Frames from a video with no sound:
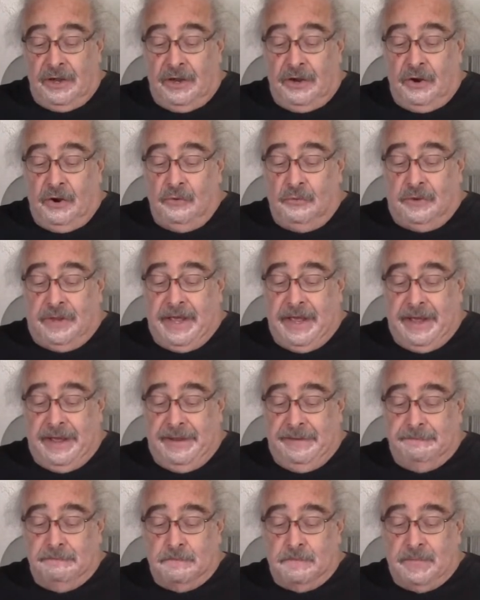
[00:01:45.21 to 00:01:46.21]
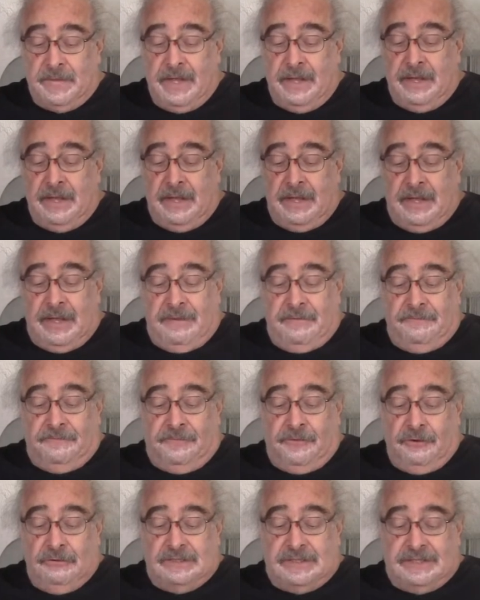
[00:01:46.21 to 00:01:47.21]
Okay,
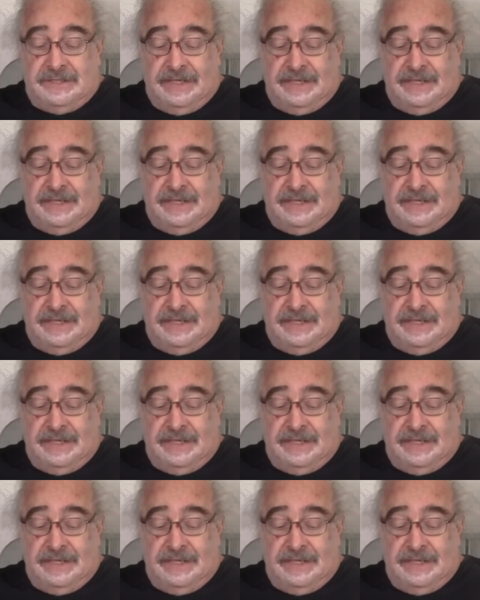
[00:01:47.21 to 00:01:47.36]
first